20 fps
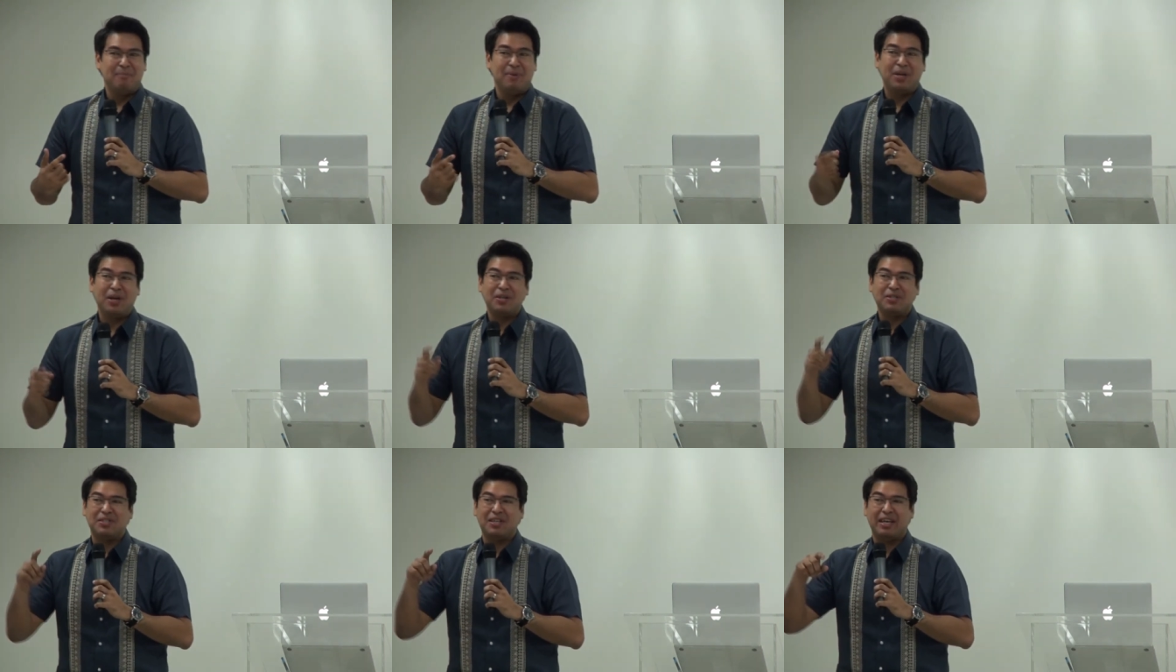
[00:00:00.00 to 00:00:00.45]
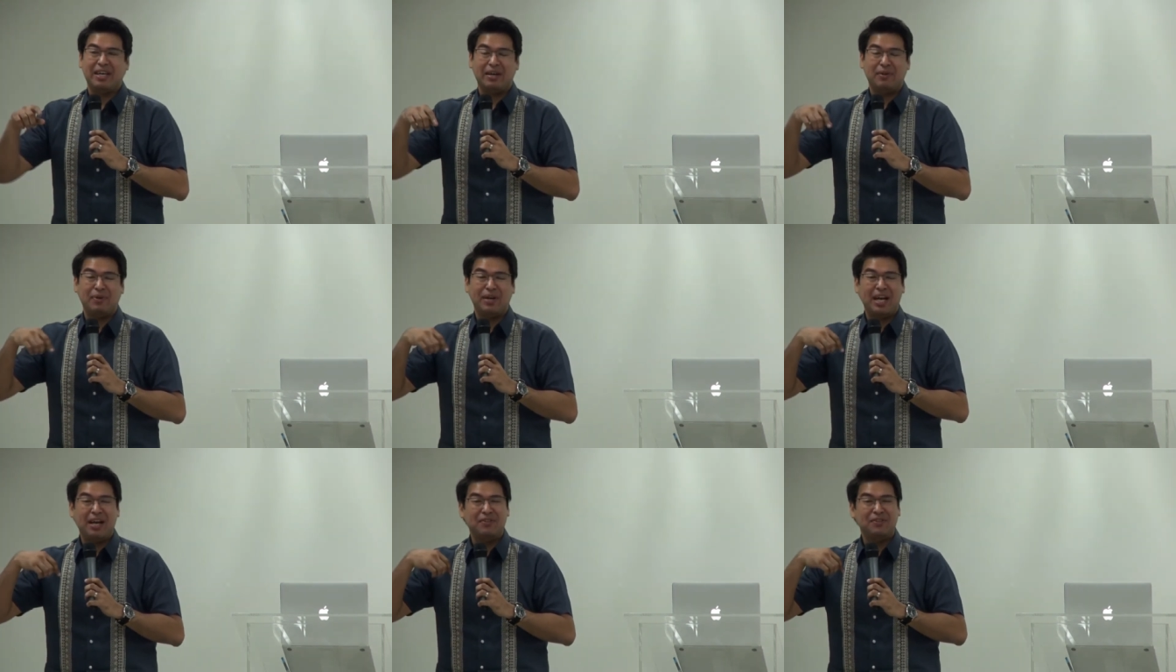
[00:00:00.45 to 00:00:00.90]
Because
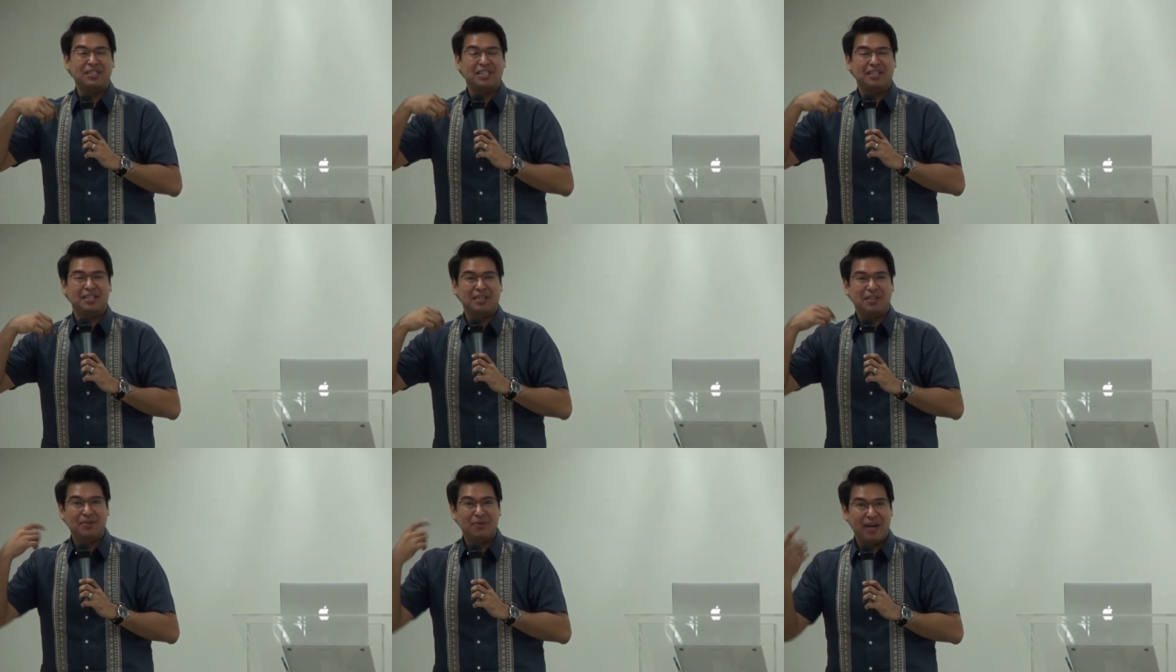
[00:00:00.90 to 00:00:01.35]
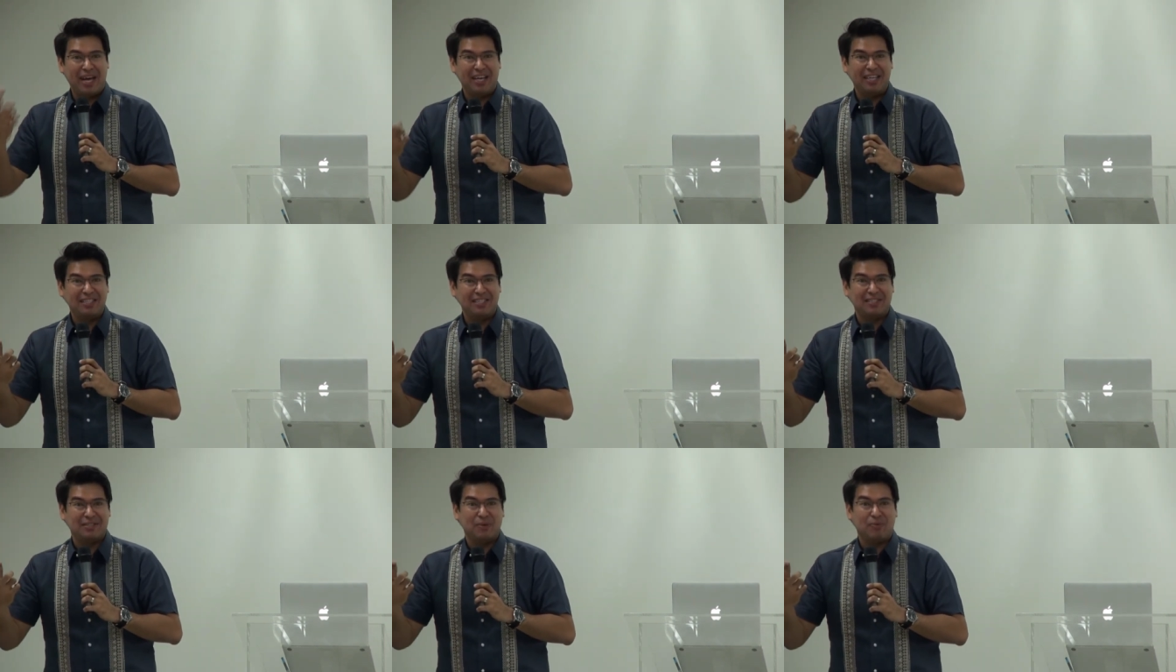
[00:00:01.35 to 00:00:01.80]
when I was in the U
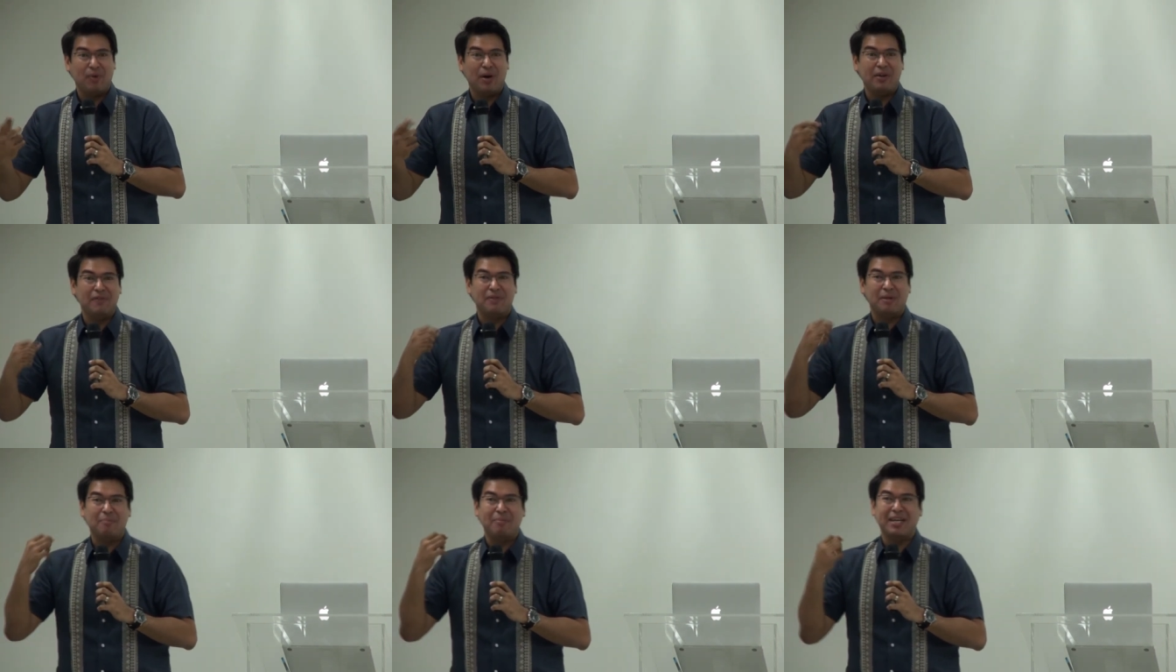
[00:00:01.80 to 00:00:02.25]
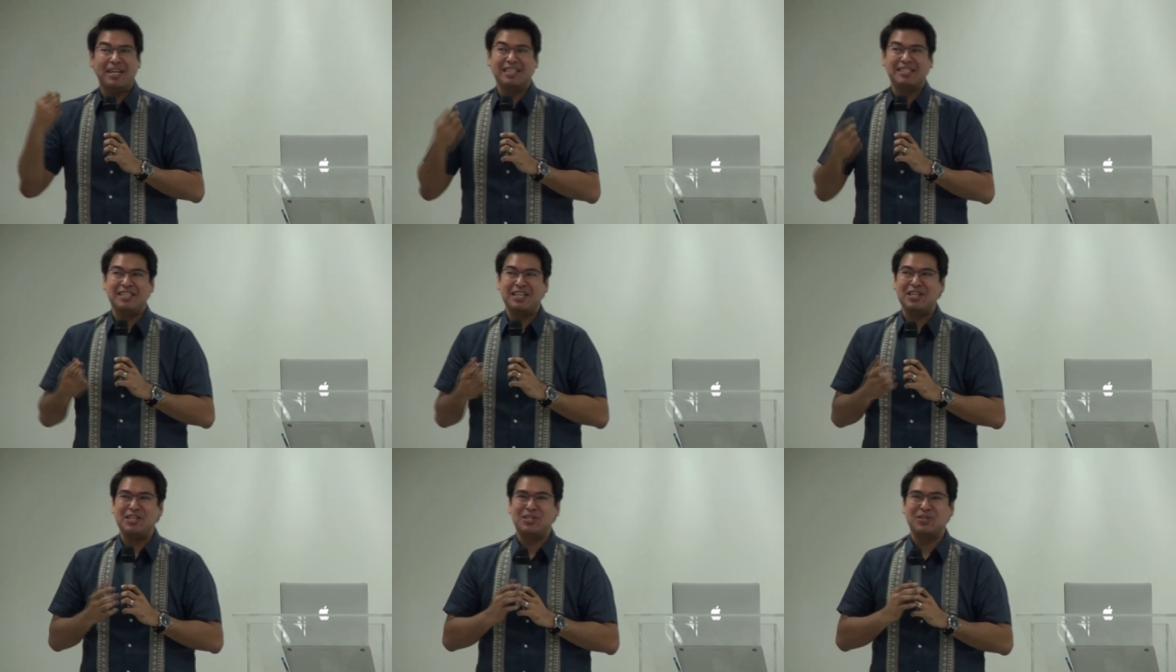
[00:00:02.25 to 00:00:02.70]
S, one of the
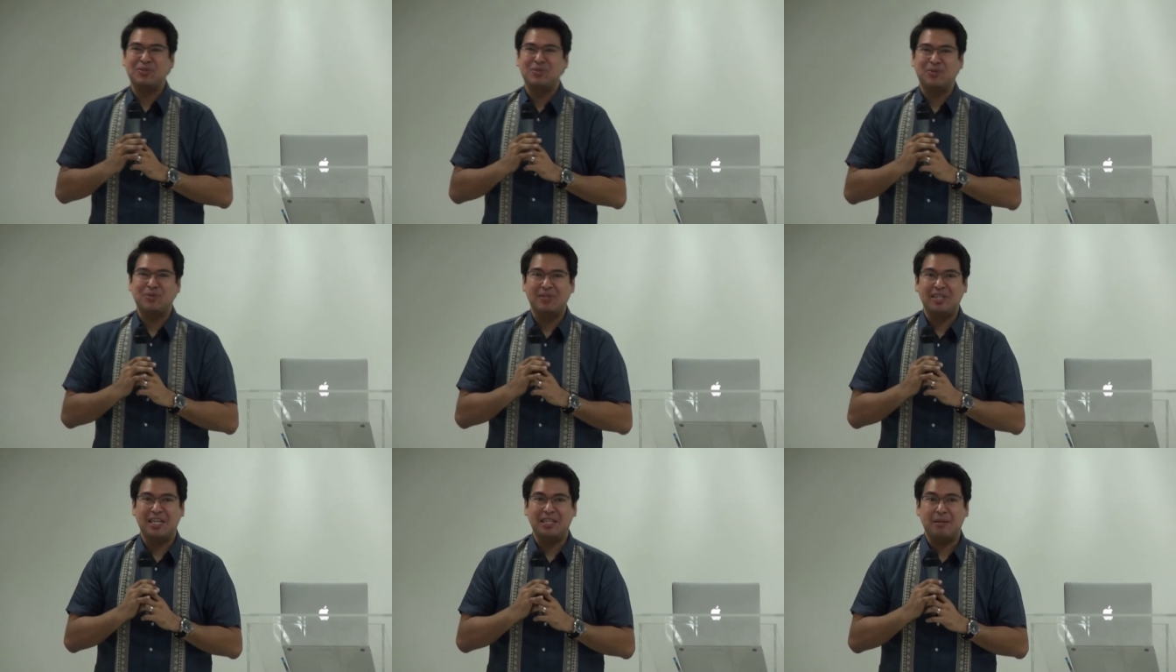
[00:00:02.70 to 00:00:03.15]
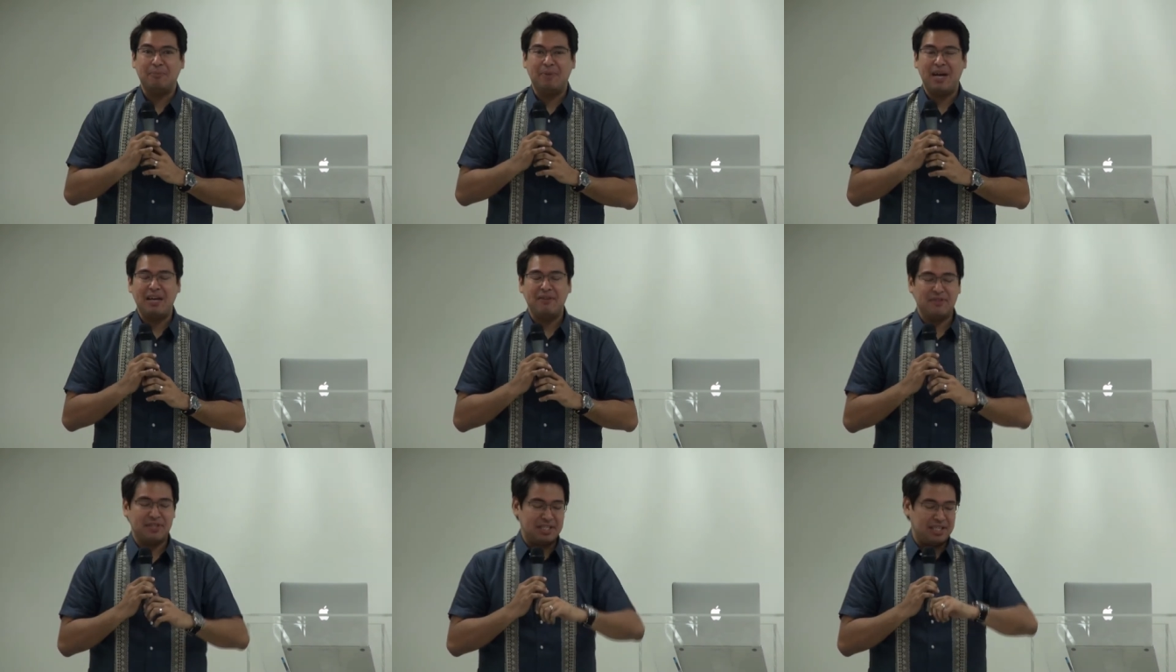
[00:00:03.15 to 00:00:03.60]
biggest issues with
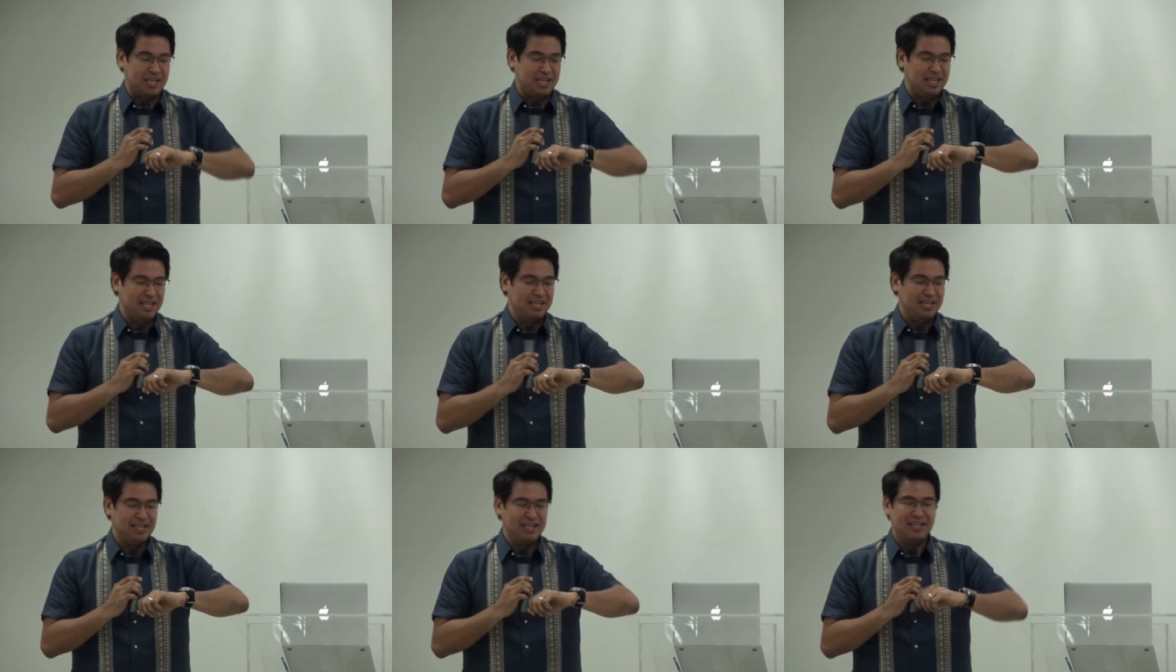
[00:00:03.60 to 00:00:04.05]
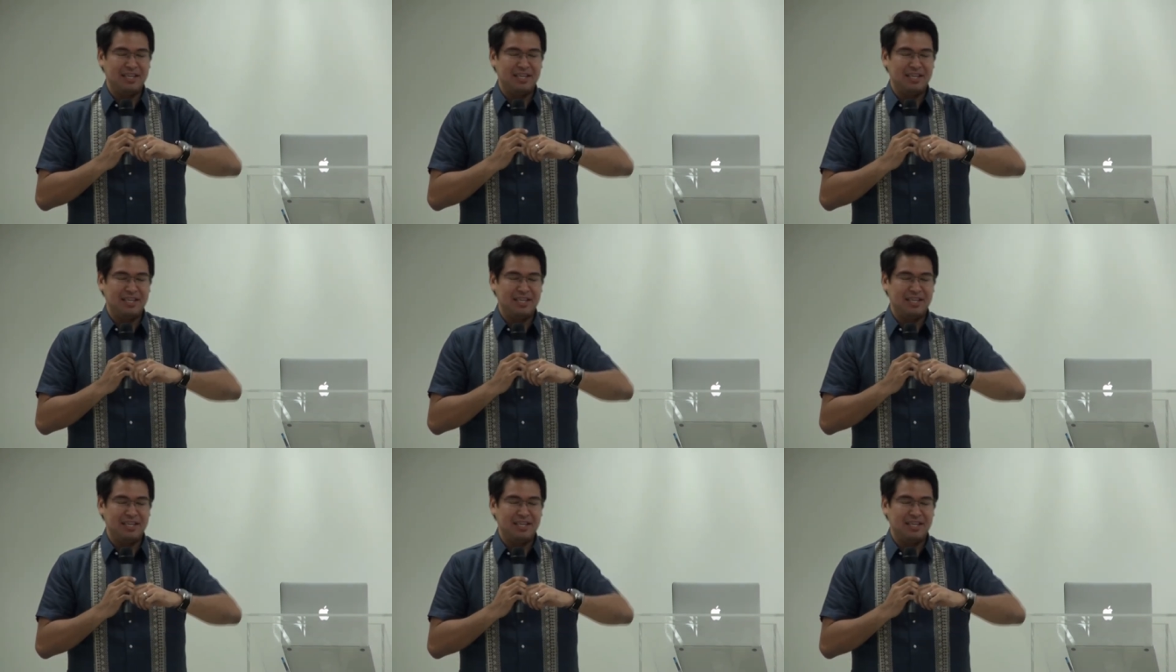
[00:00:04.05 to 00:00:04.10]
data privacy